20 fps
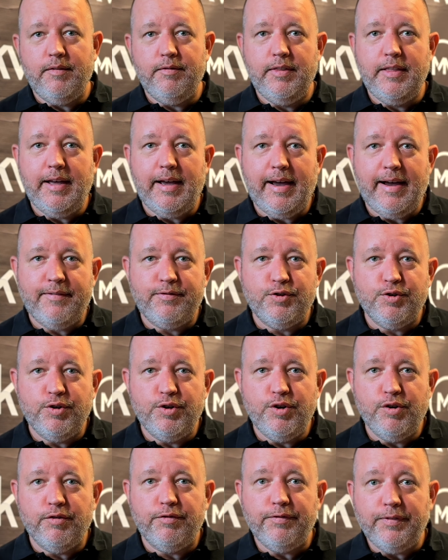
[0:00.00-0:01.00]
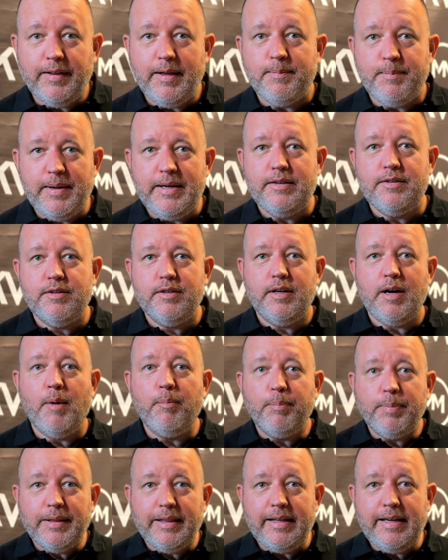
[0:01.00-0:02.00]
after your flip is
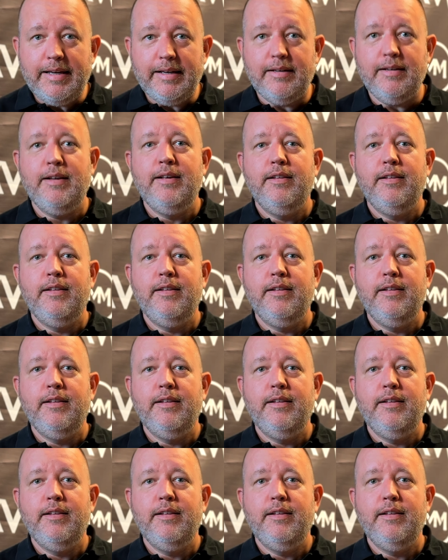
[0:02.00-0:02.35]
complete?